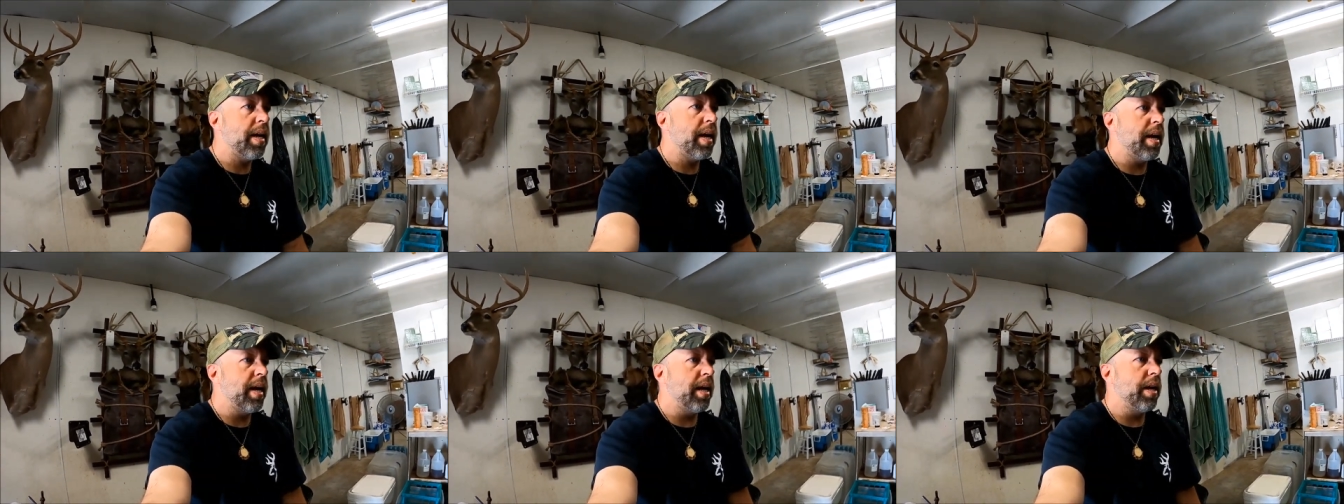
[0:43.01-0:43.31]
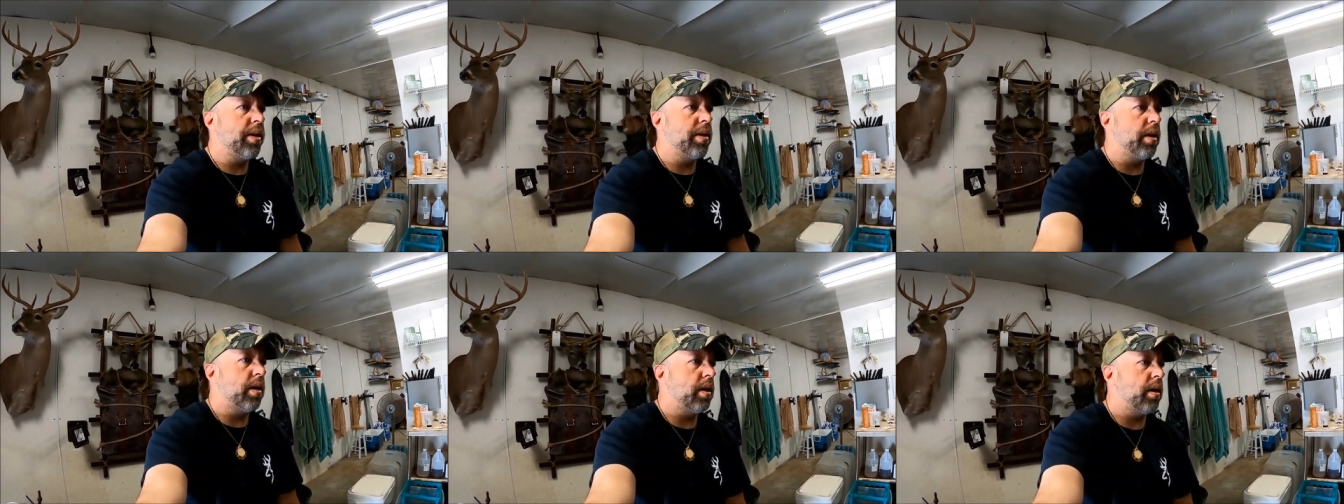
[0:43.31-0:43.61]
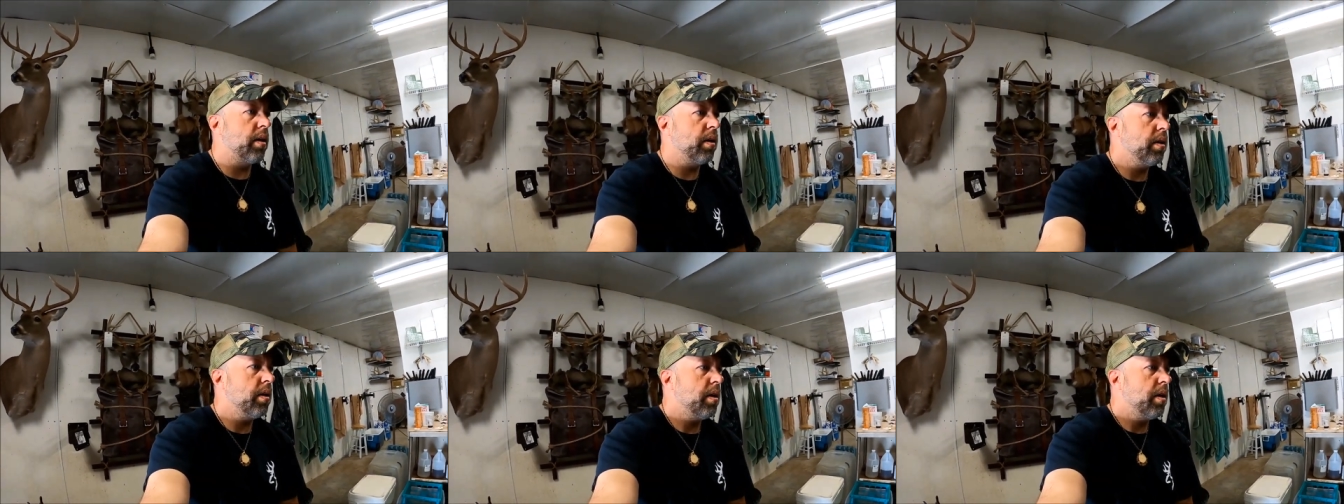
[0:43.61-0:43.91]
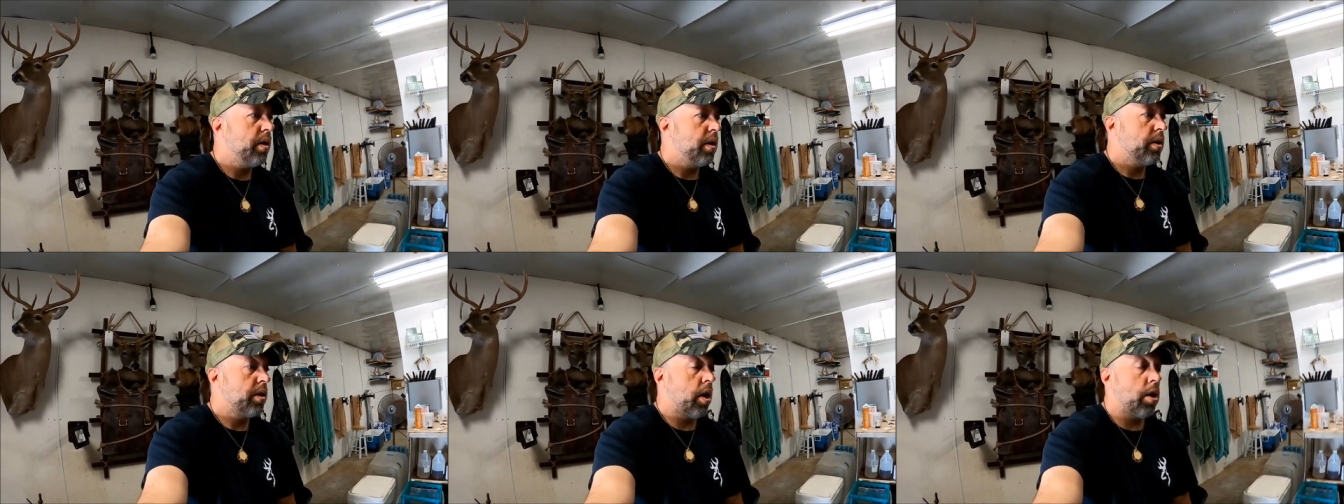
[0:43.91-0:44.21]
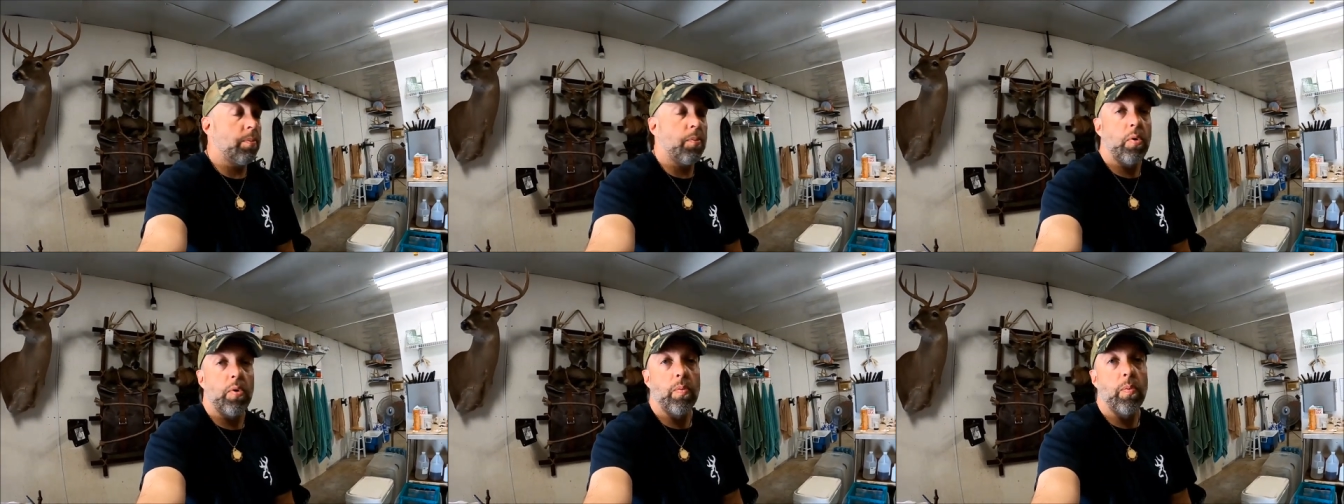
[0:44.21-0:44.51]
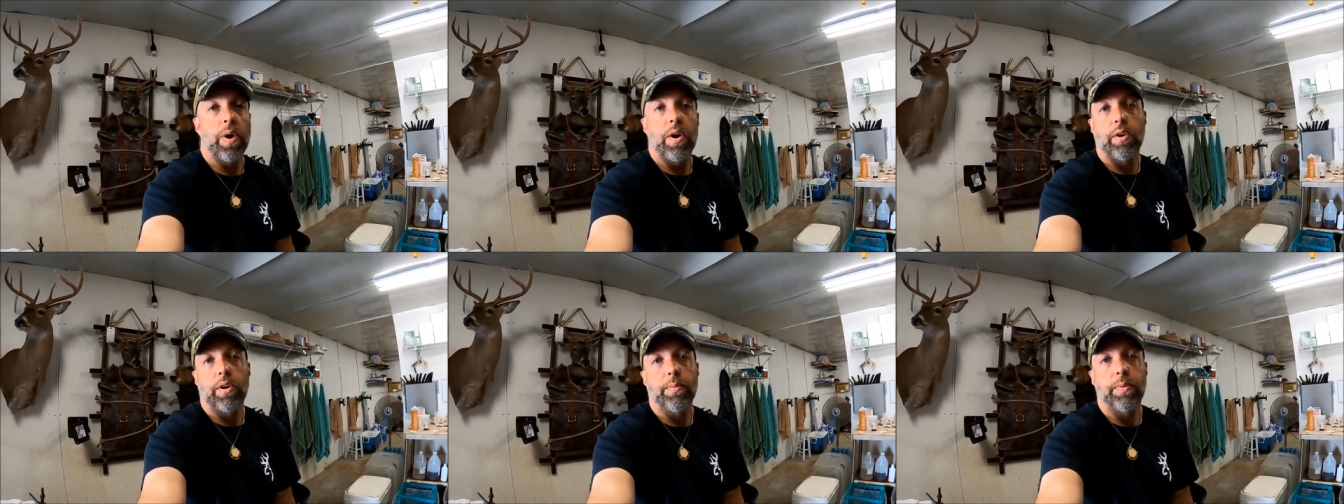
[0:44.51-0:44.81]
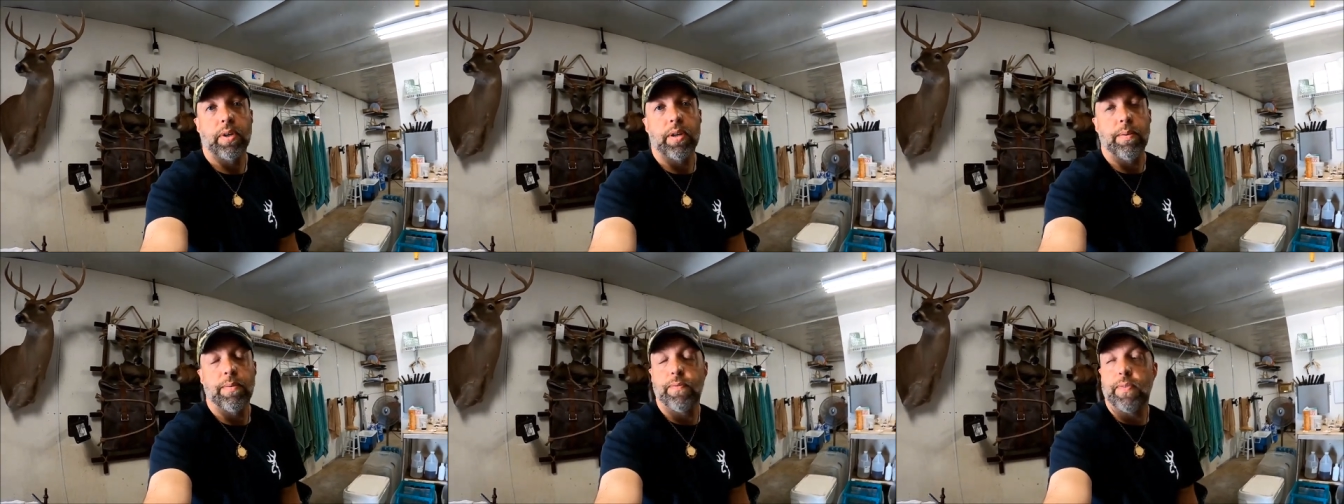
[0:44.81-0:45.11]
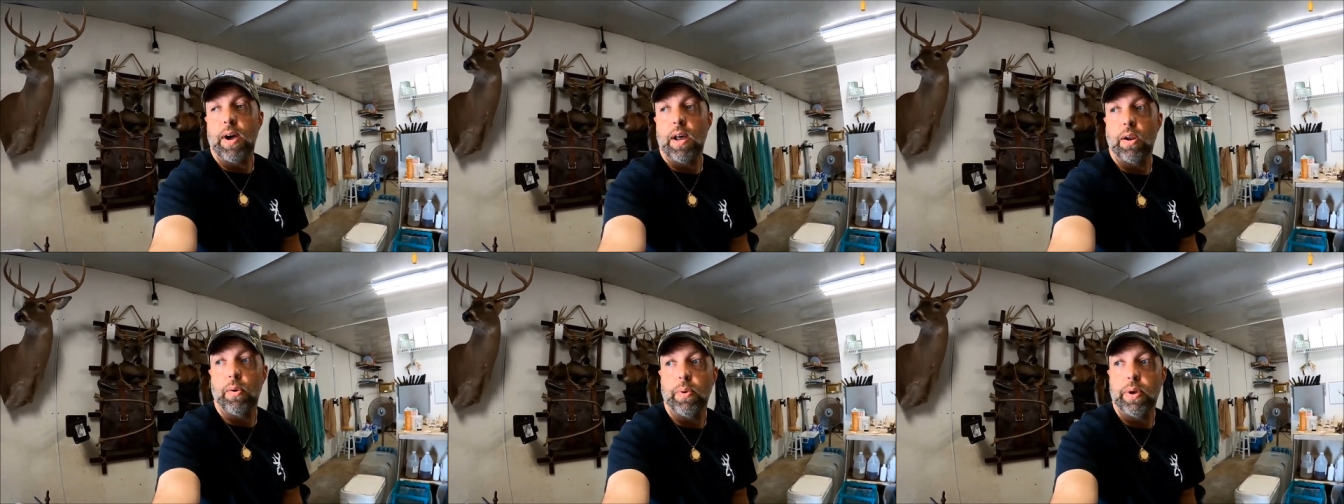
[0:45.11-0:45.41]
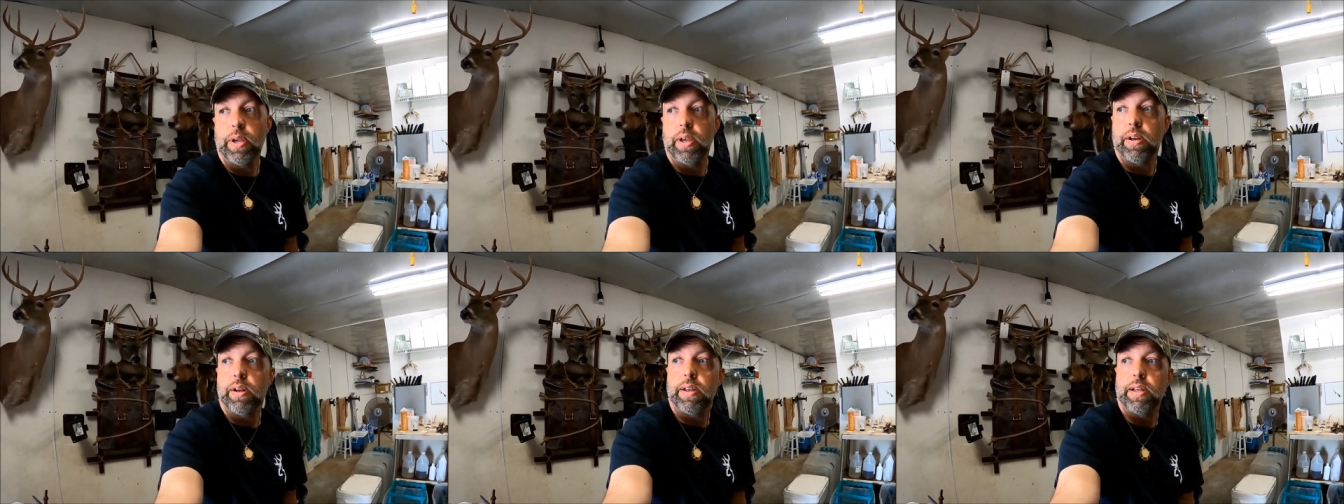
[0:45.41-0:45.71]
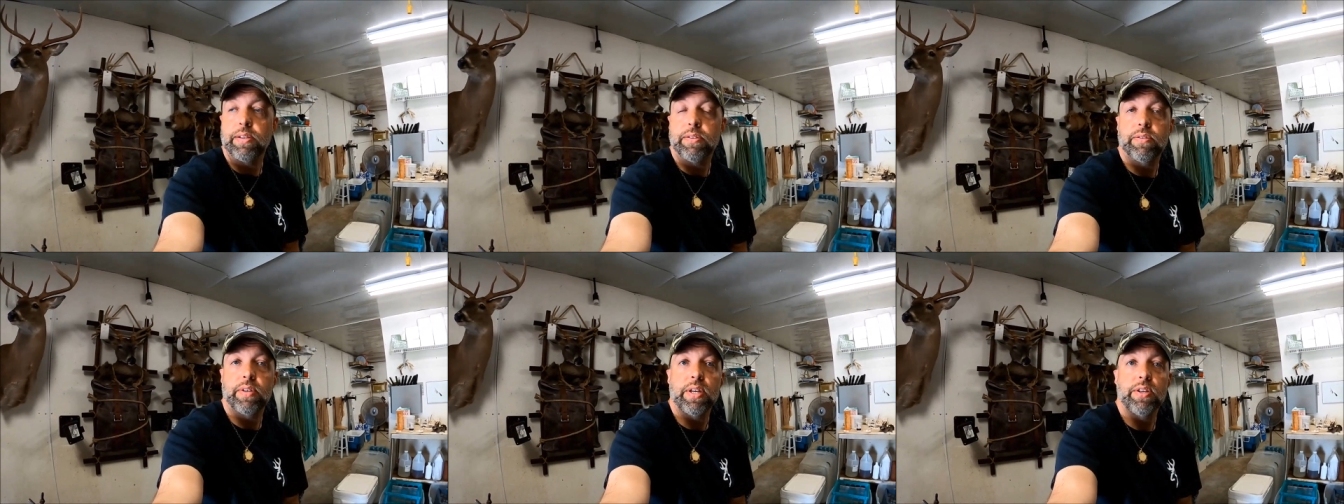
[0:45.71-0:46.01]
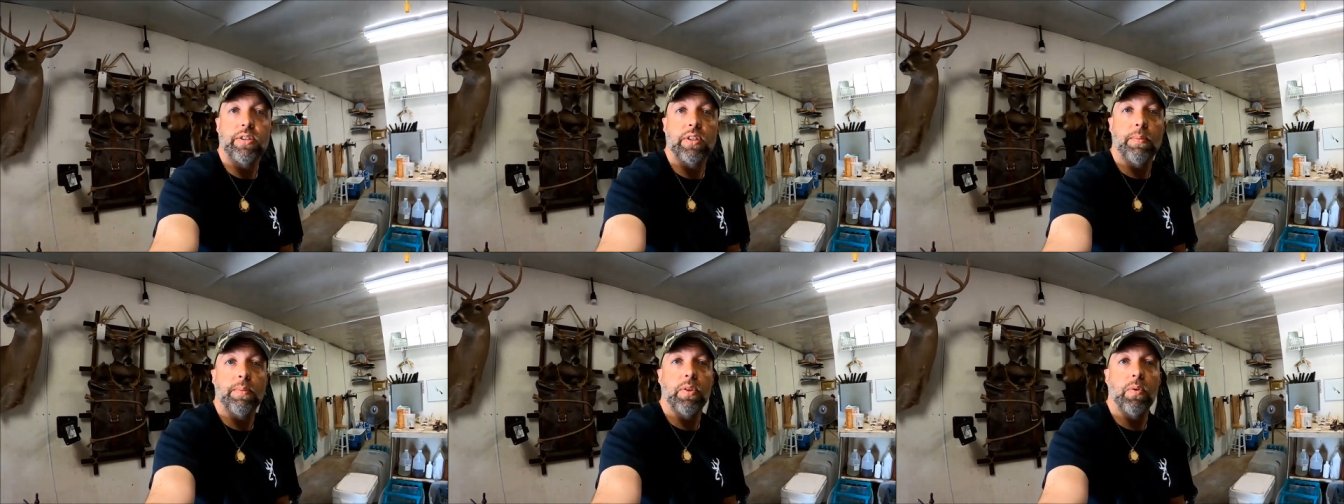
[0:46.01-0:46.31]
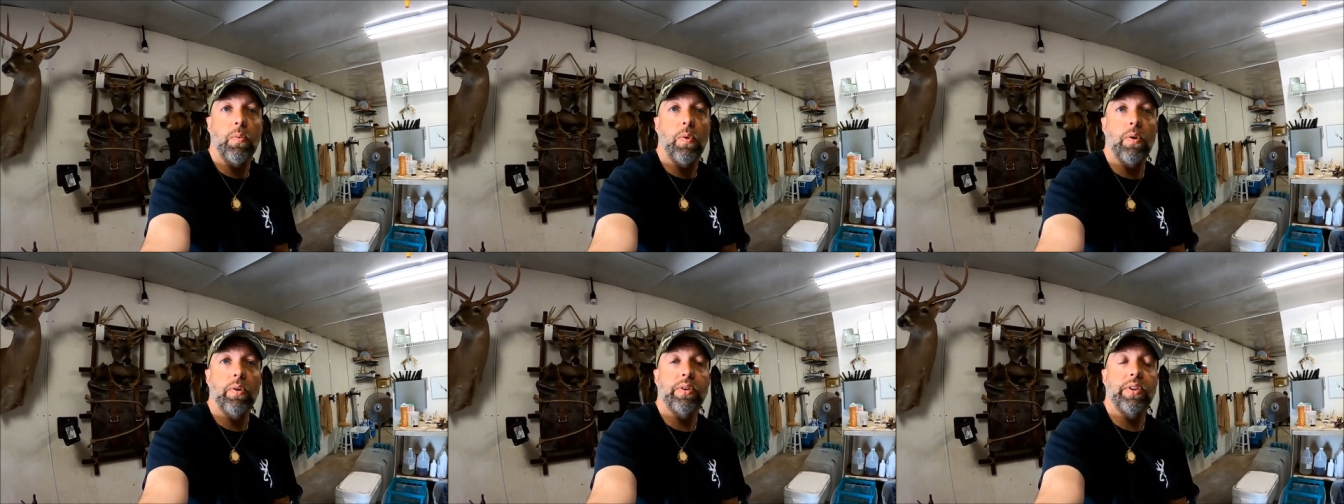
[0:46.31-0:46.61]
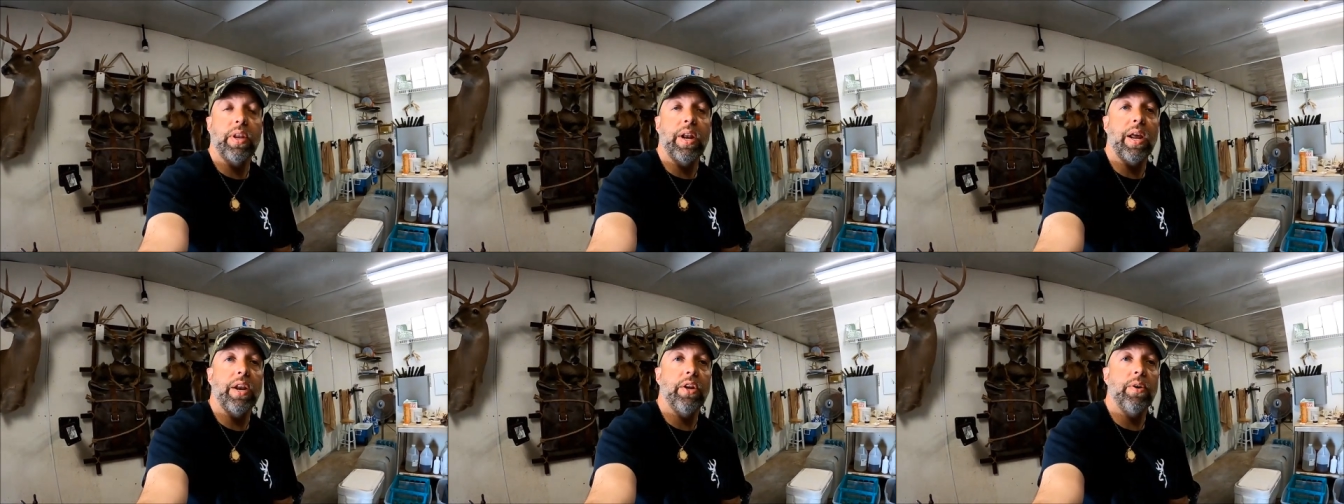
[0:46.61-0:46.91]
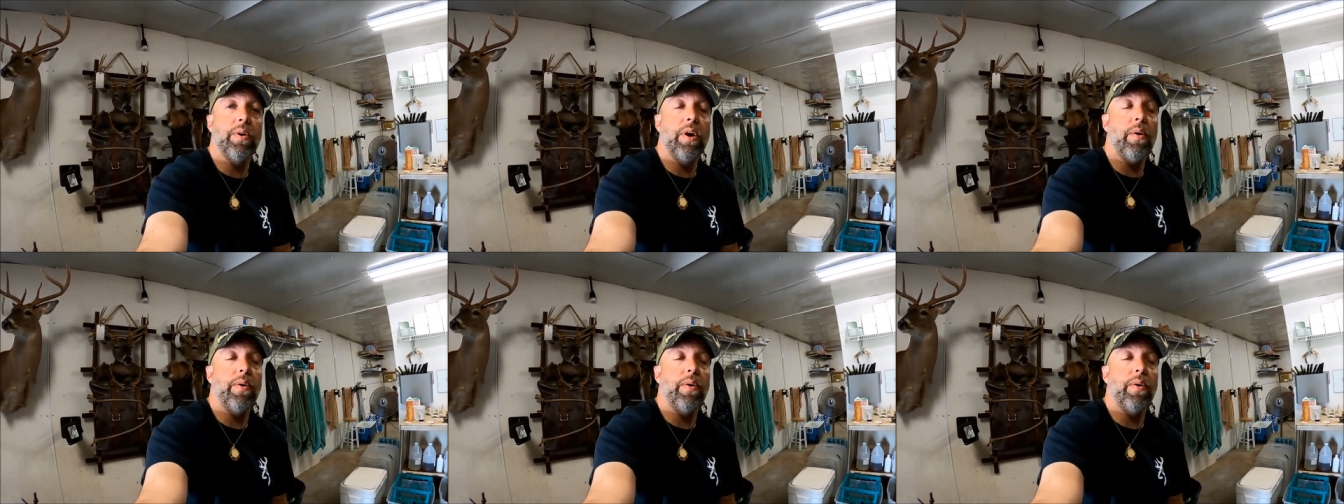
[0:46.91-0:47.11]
And y'all are more than welcome to come follow it and see some of the work that I do.